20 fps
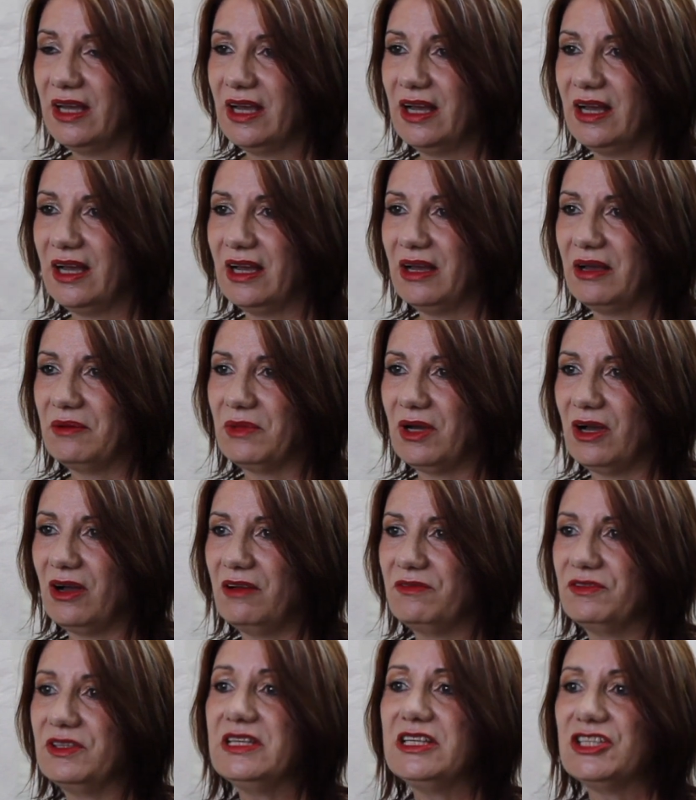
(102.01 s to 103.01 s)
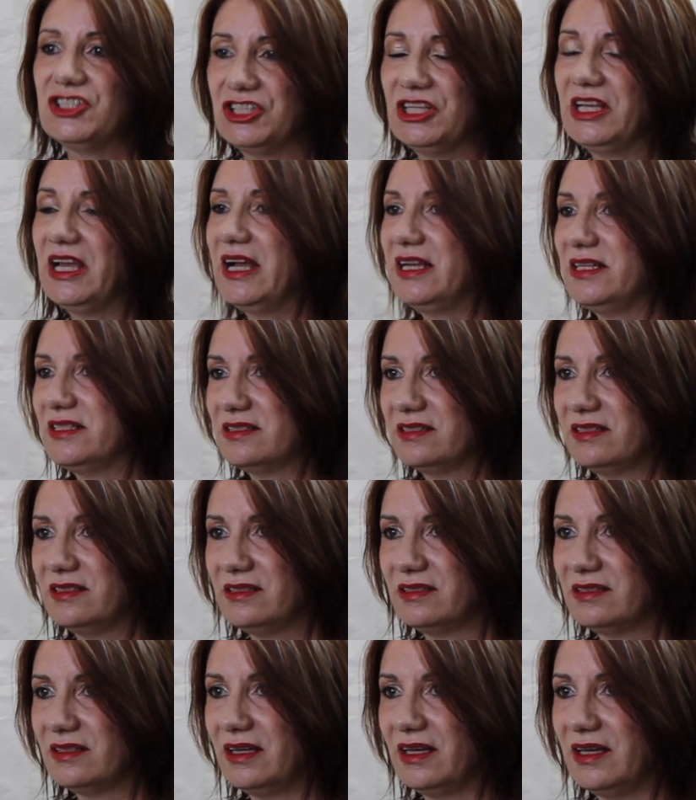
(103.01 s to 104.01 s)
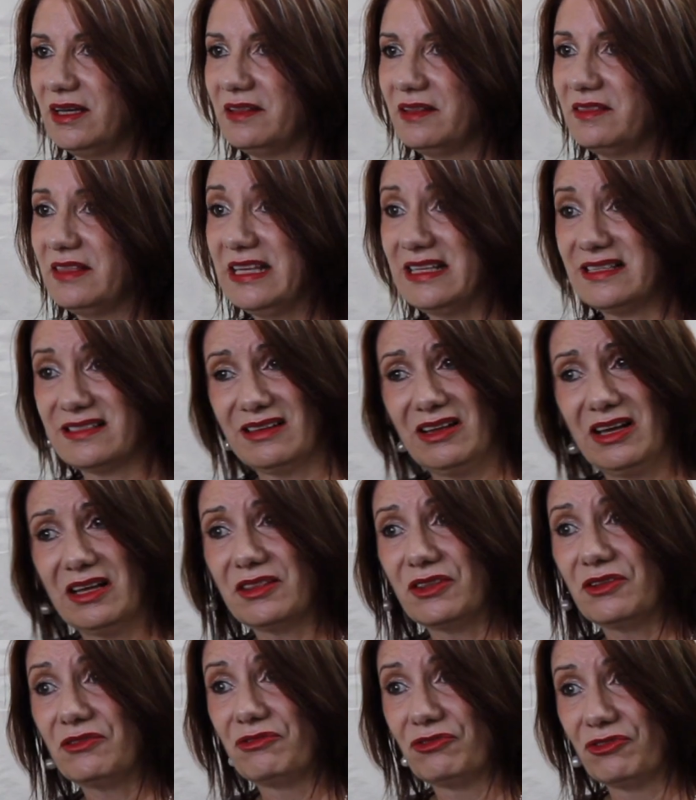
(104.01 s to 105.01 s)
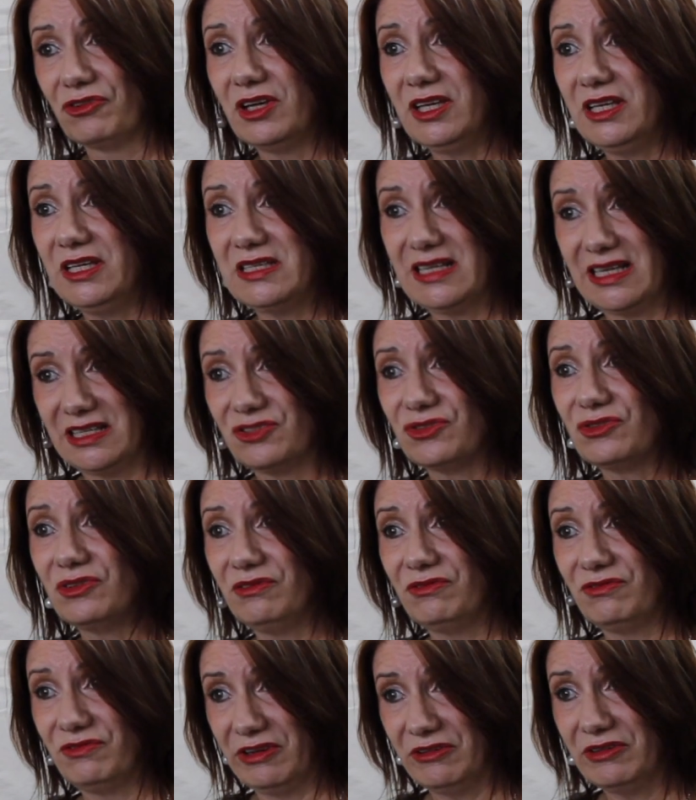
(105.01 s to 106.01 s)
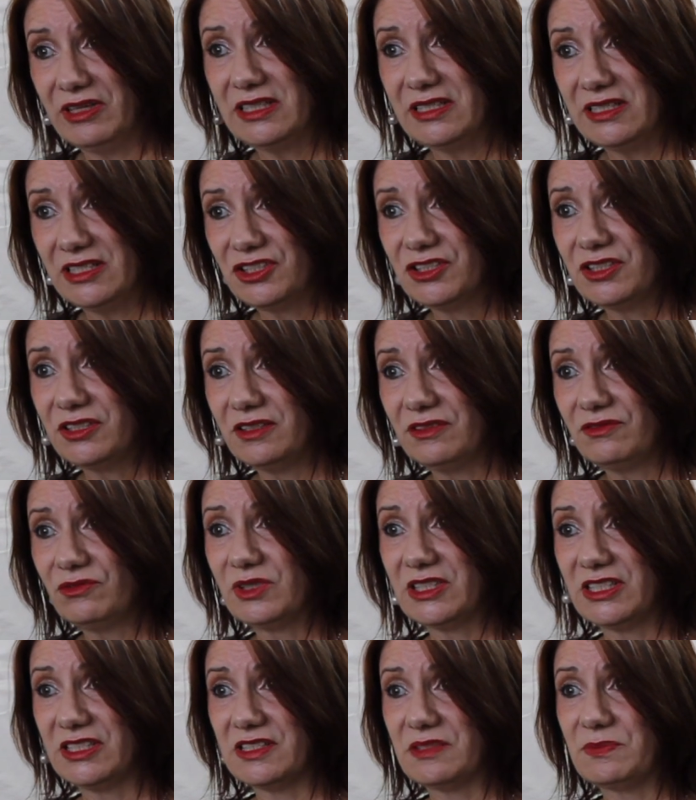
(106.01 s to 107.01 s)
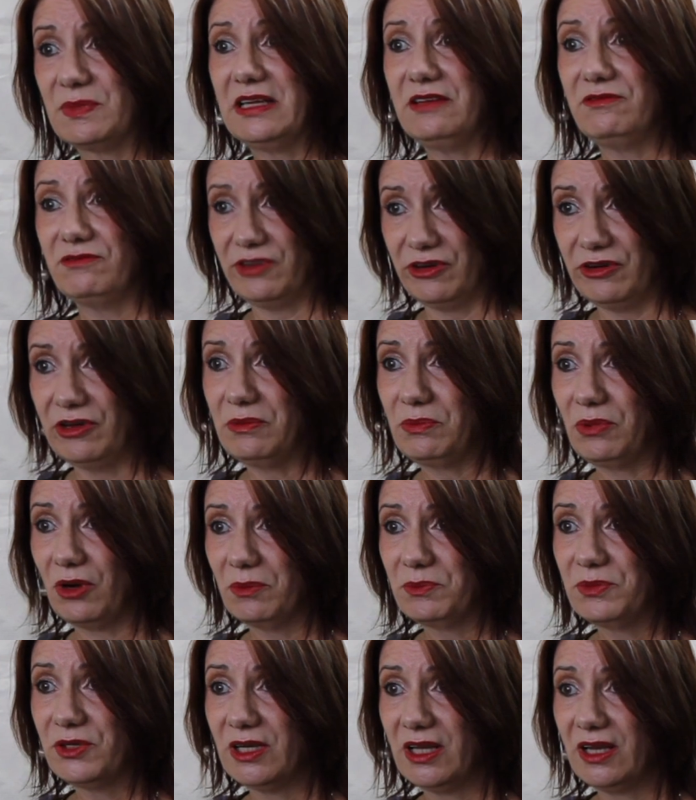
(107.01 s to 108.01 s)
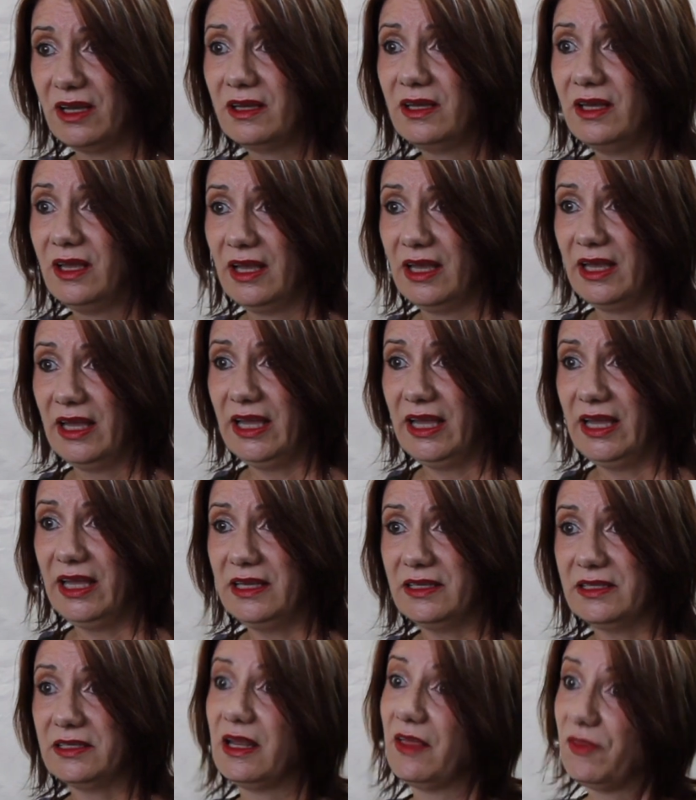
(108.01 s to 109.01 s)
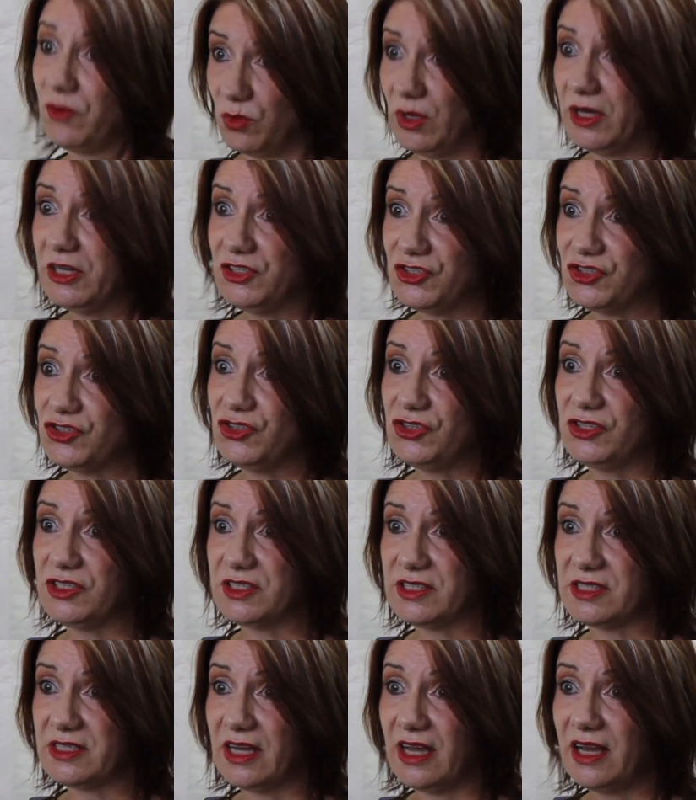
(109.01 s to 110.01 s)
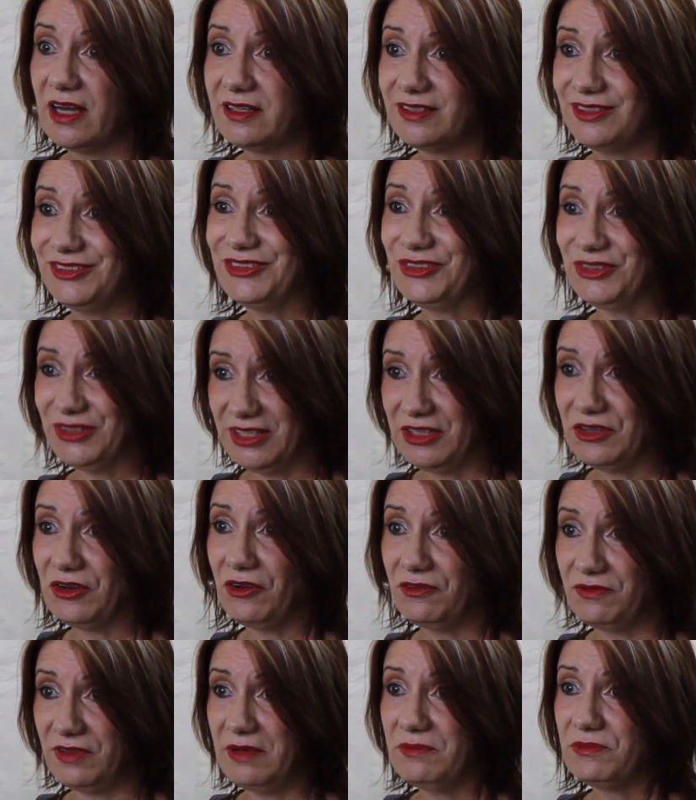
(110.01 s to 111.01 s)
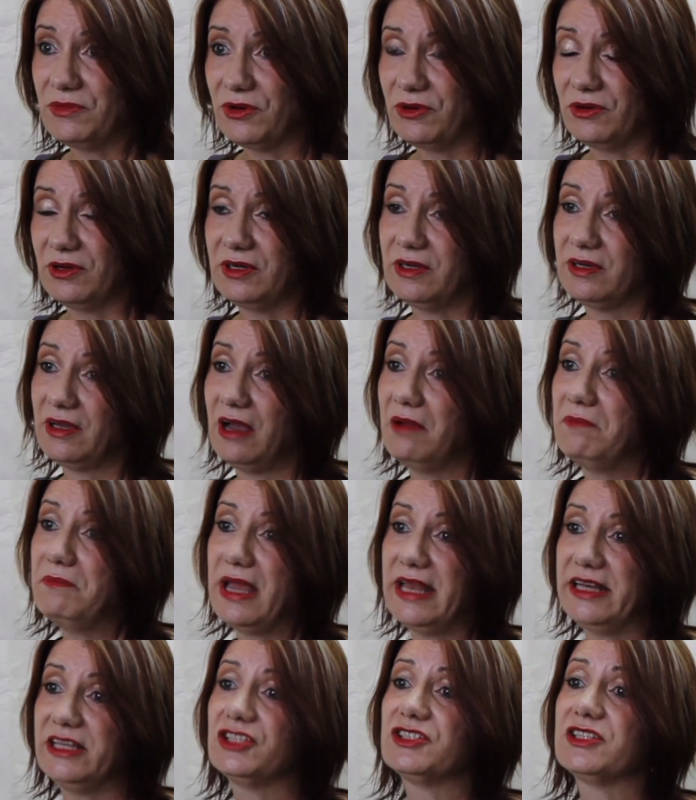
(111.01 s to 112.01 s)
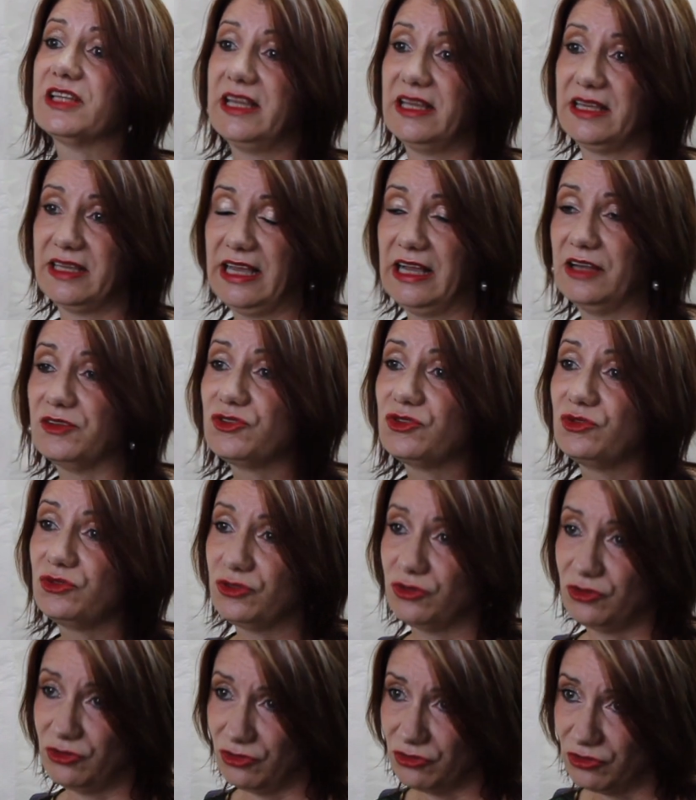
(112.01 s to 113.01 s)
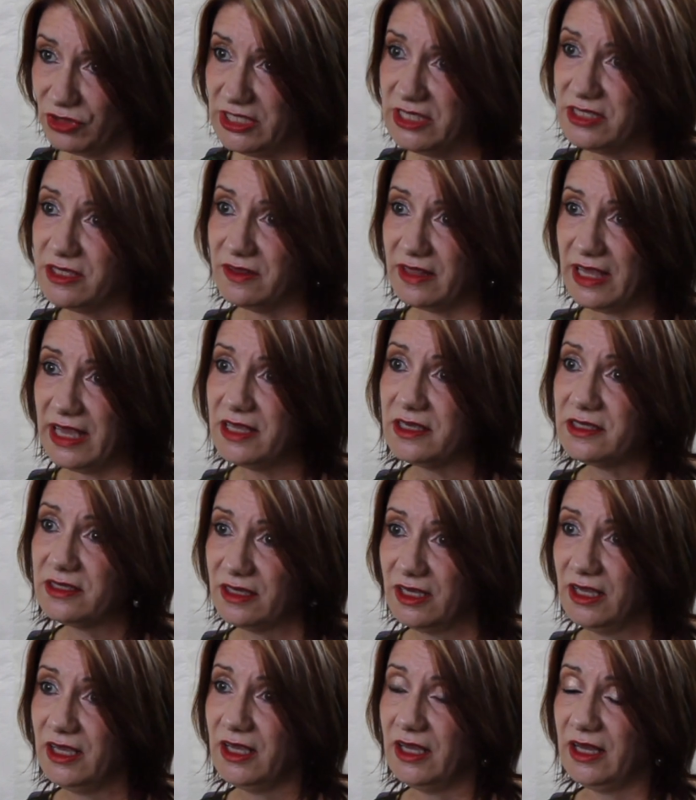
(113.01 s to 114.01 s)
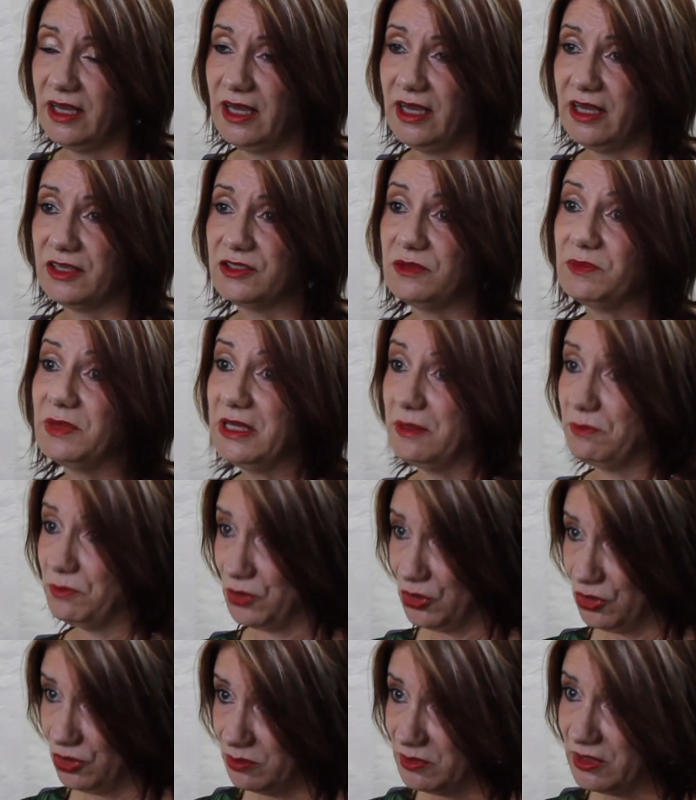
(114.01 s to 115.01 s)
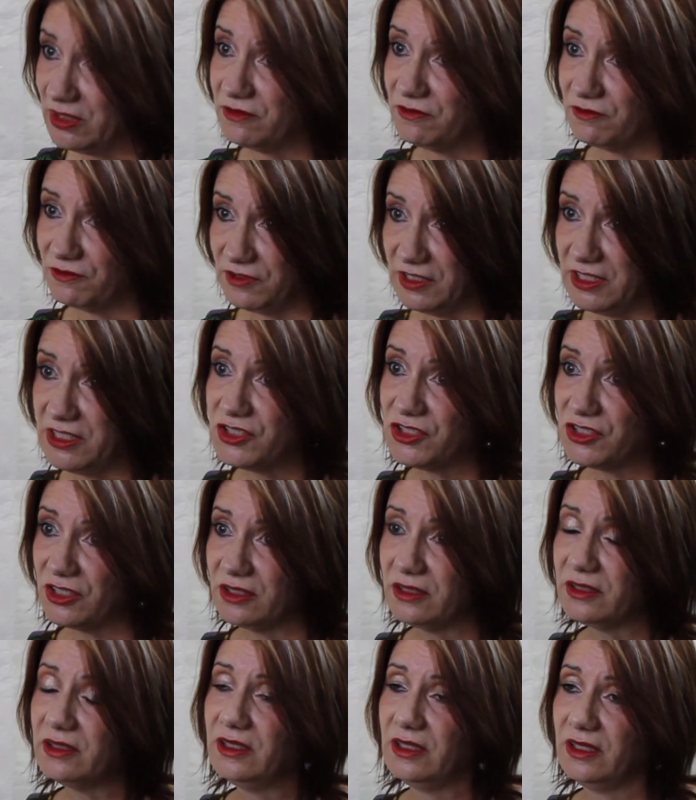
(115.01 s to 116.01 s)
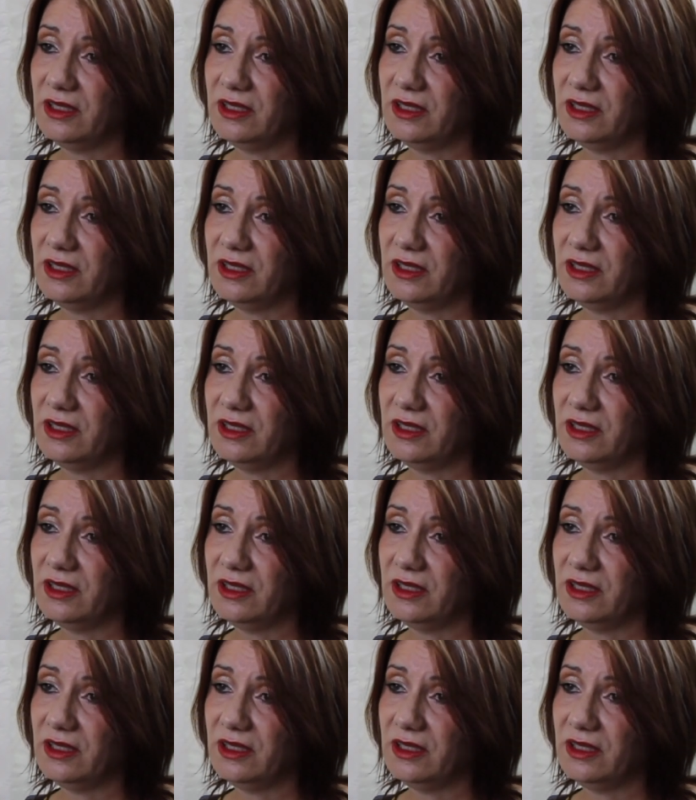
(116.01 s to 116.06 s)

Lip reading: I've initiated things like the Free Daintree Ferry Initiative, which has been very popular, and another one is due to start in early November, and I managed to get council to agree to that to be a permanent feature.